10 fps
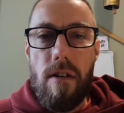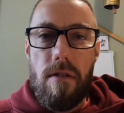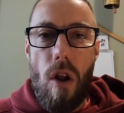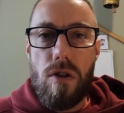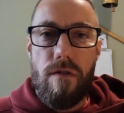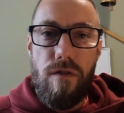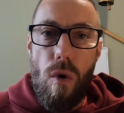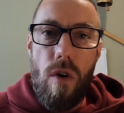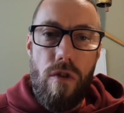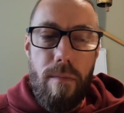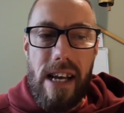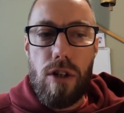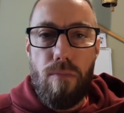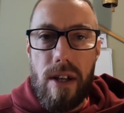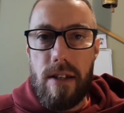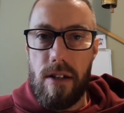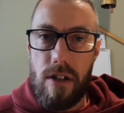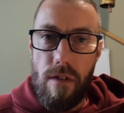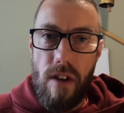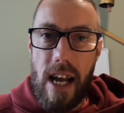lots of 400-meter sprints and
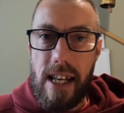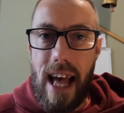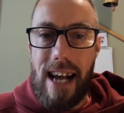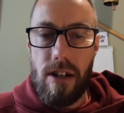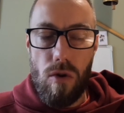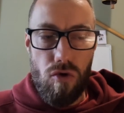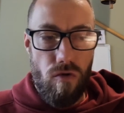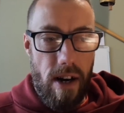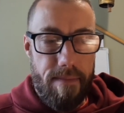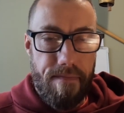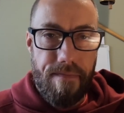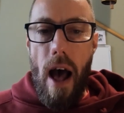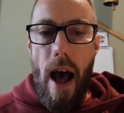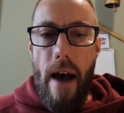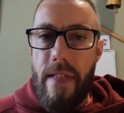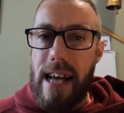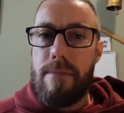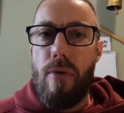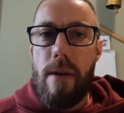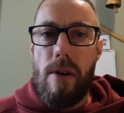stuff like that as an ultra runner. And that's
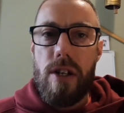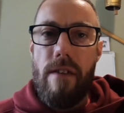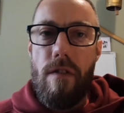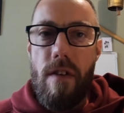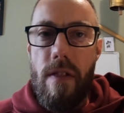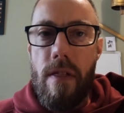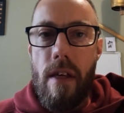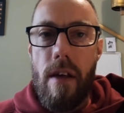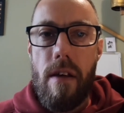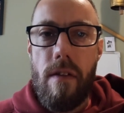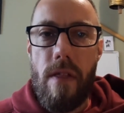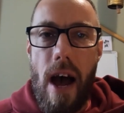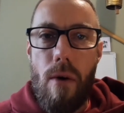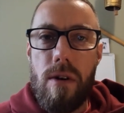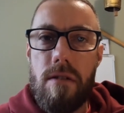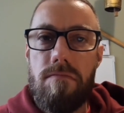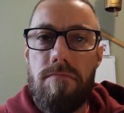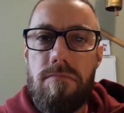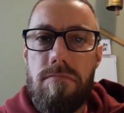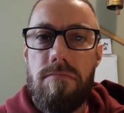pretty much everything that I would
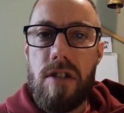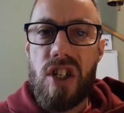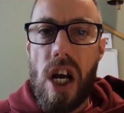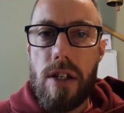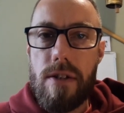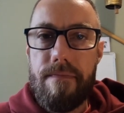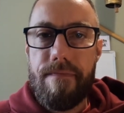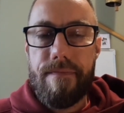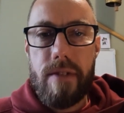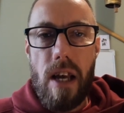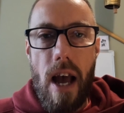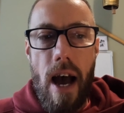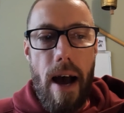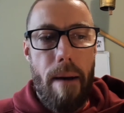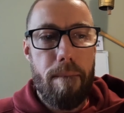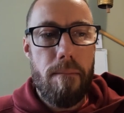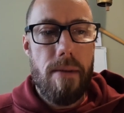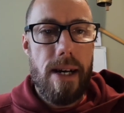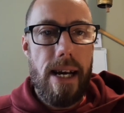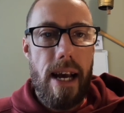discuss.
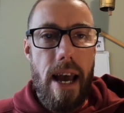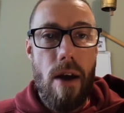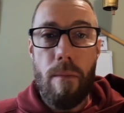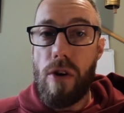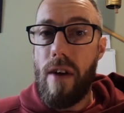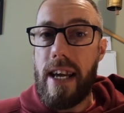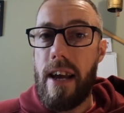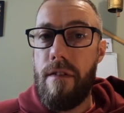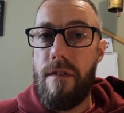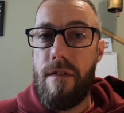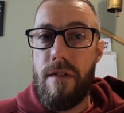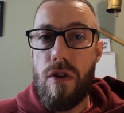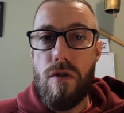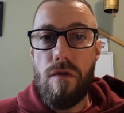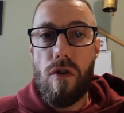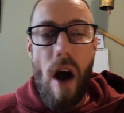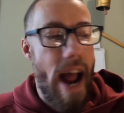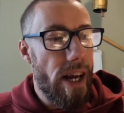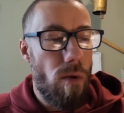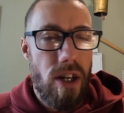It'd be great if you've got
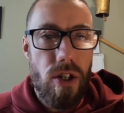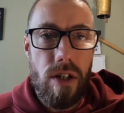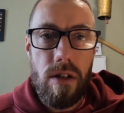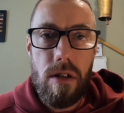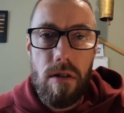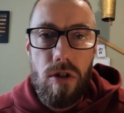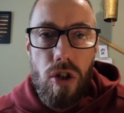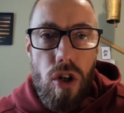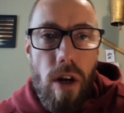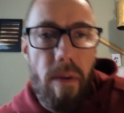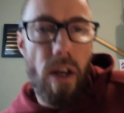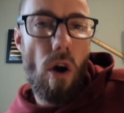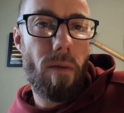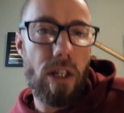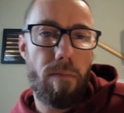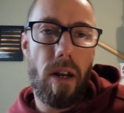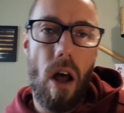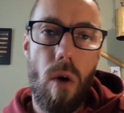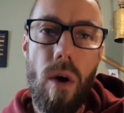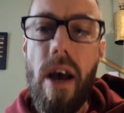any questions, just chuck them in the comments
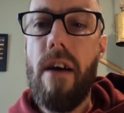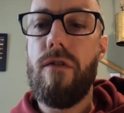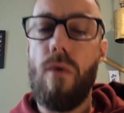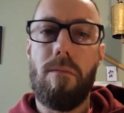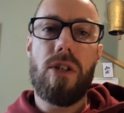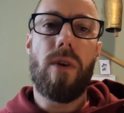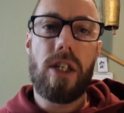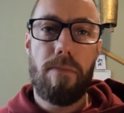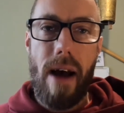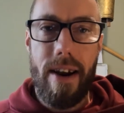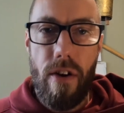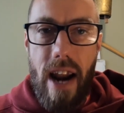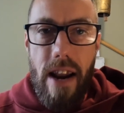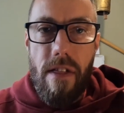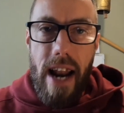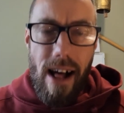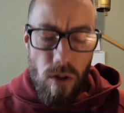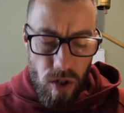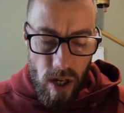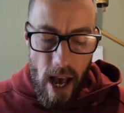below if you want me to expand on anything
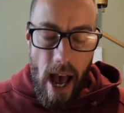else.